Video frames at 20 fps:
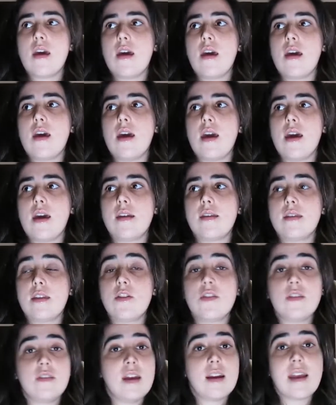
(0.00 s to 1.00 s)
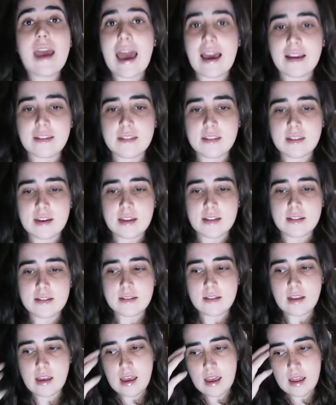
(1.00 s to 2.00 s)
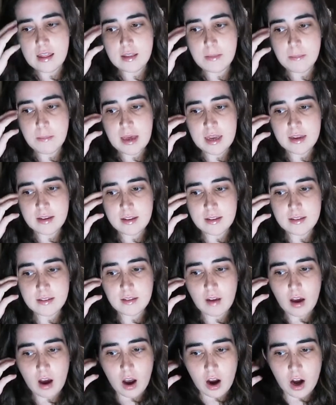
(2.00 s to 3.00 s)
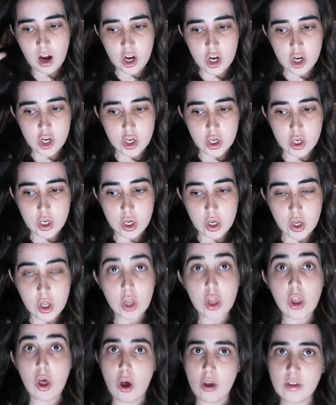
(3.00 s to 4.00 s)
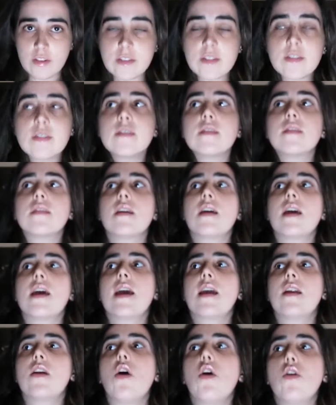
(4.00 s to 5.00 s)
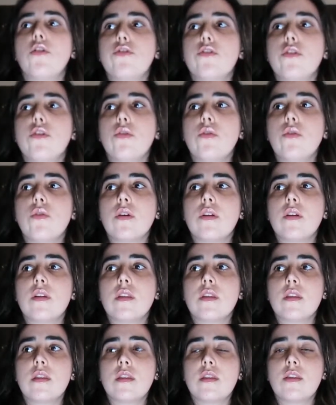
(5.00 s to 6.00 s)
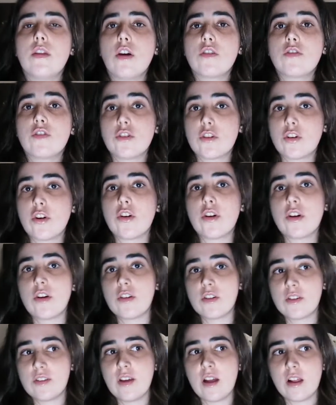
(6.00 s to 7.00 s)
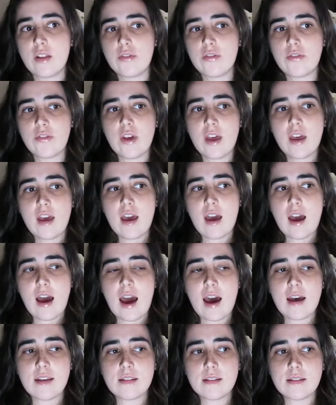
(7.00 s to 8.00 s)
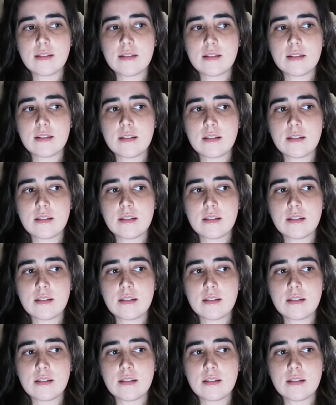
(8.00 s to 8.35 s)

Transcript: And there is that accident, and the monkeys are lost. And also, Dr. Kern herself has